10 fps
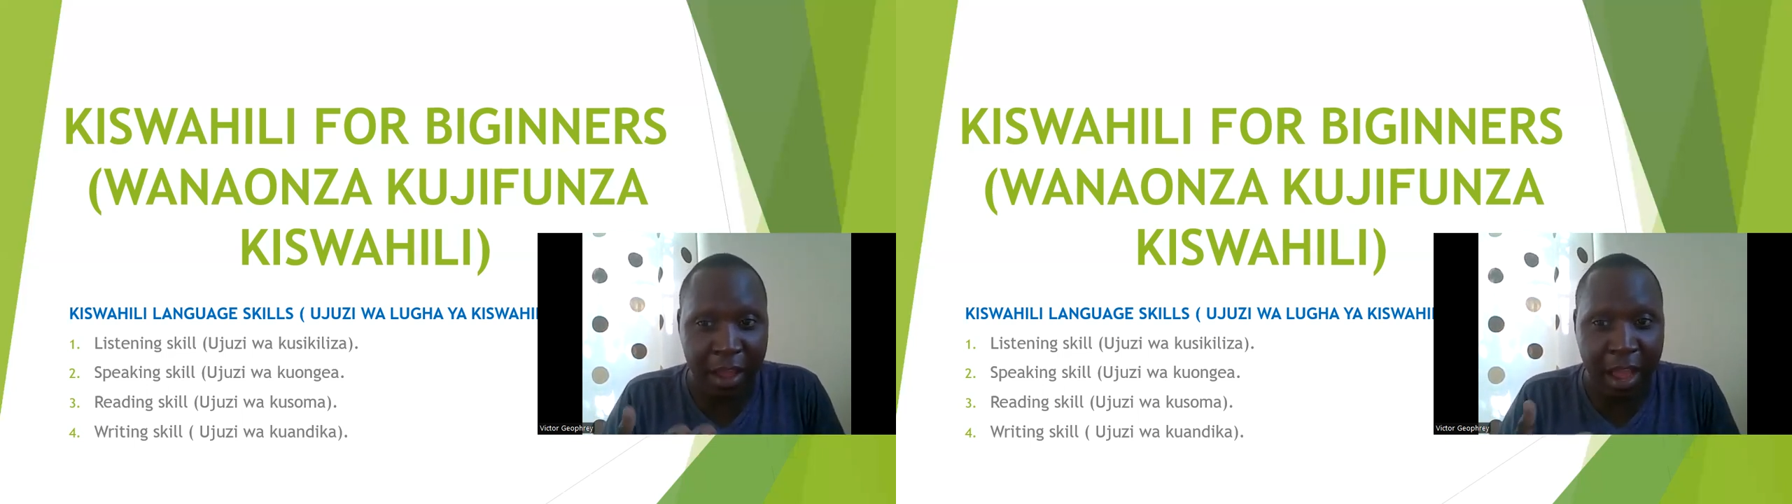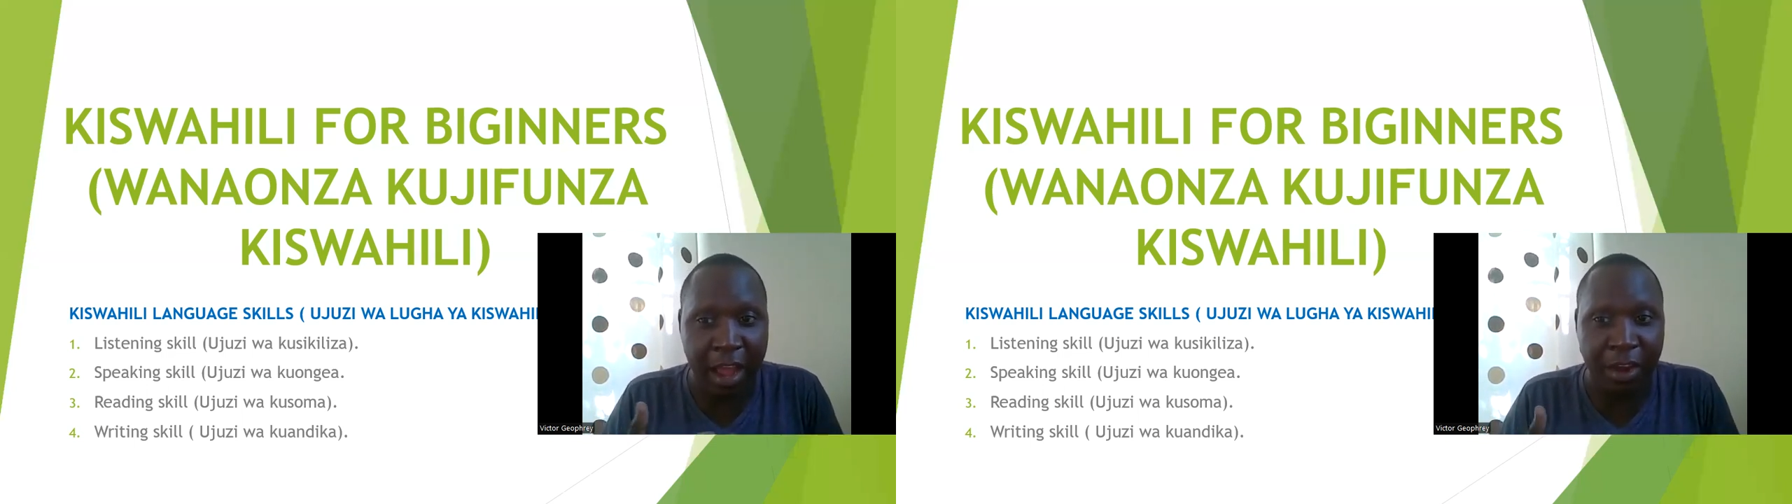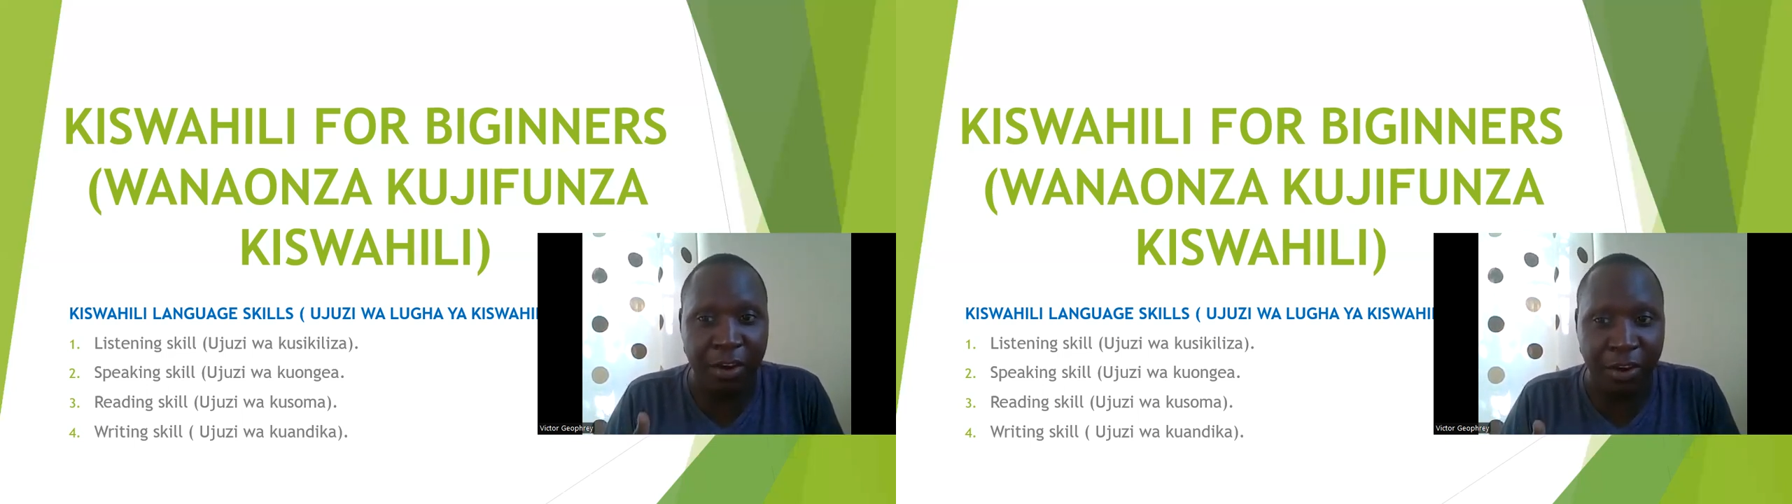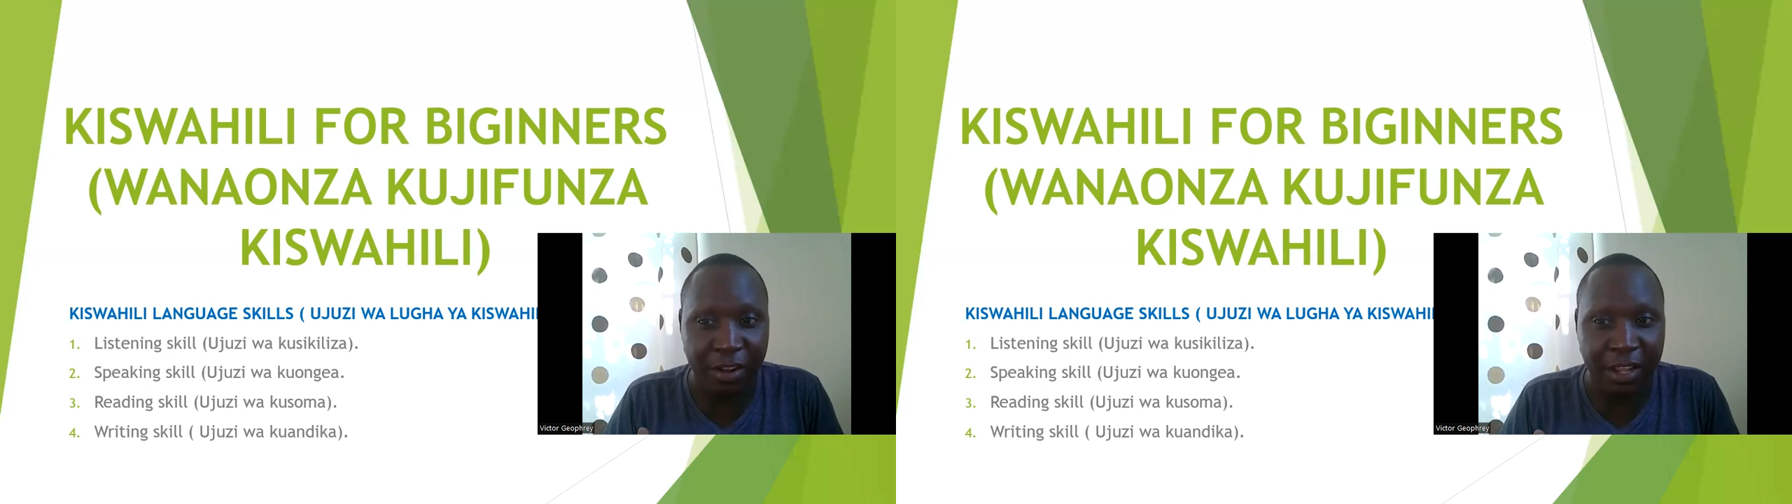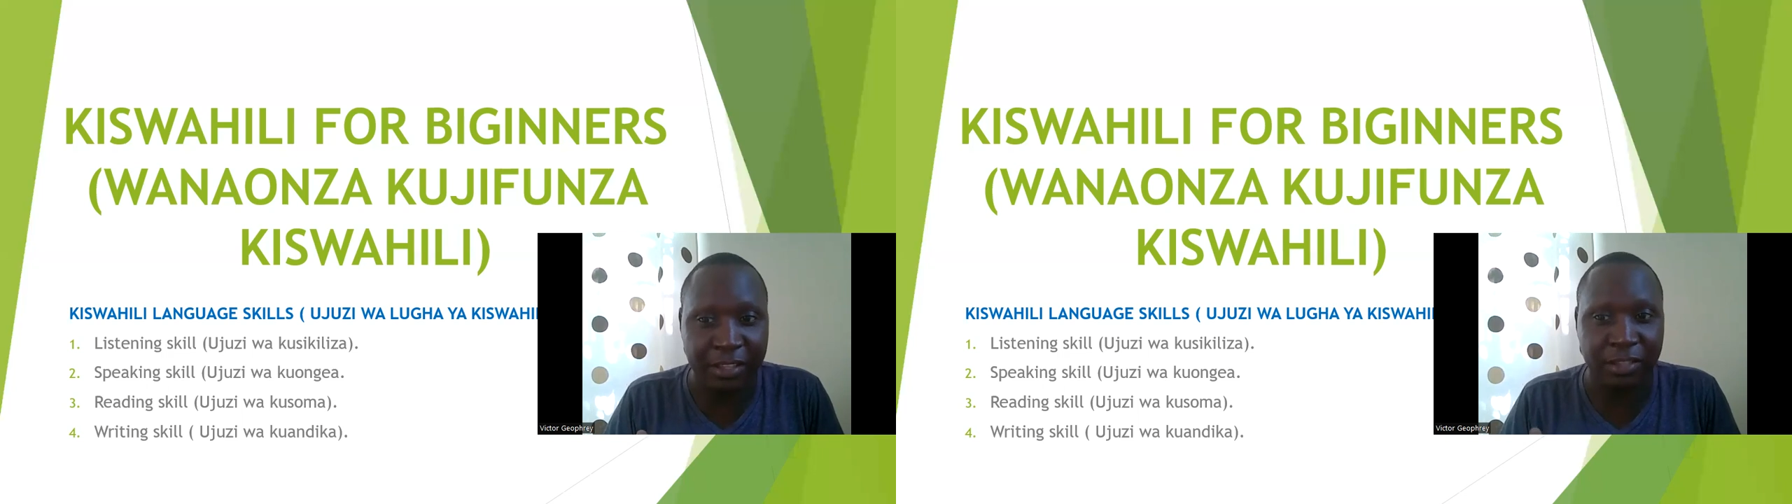and
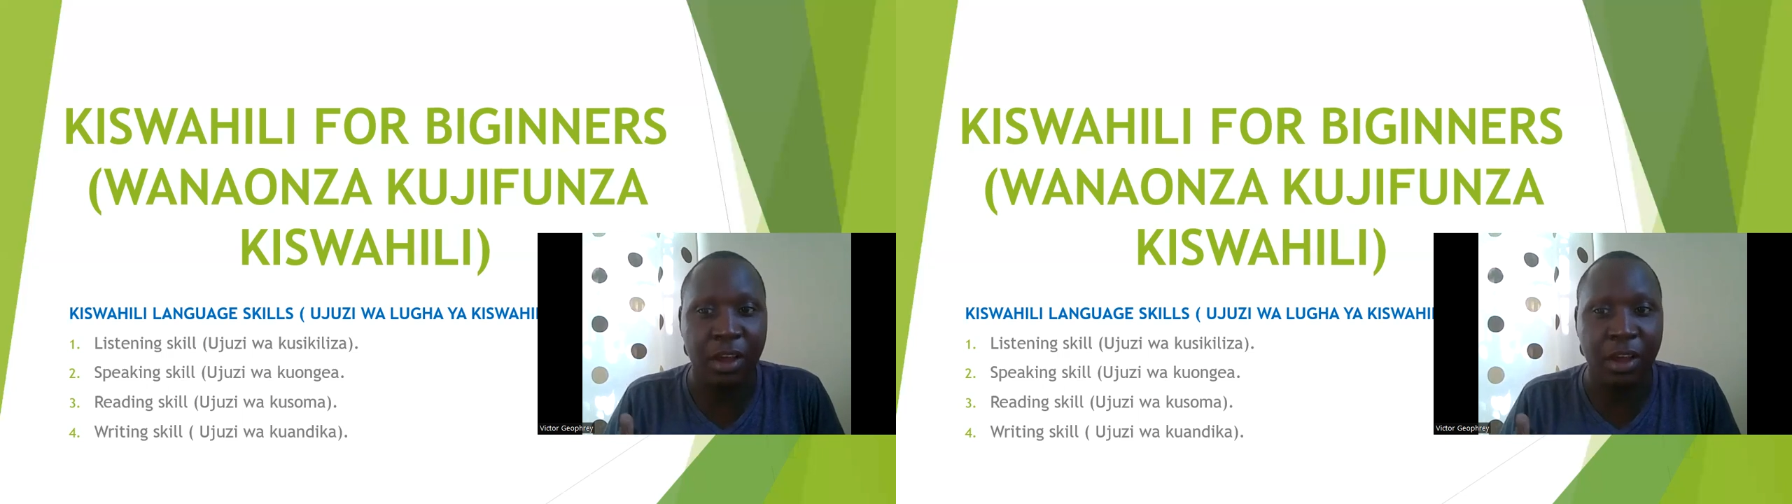know that's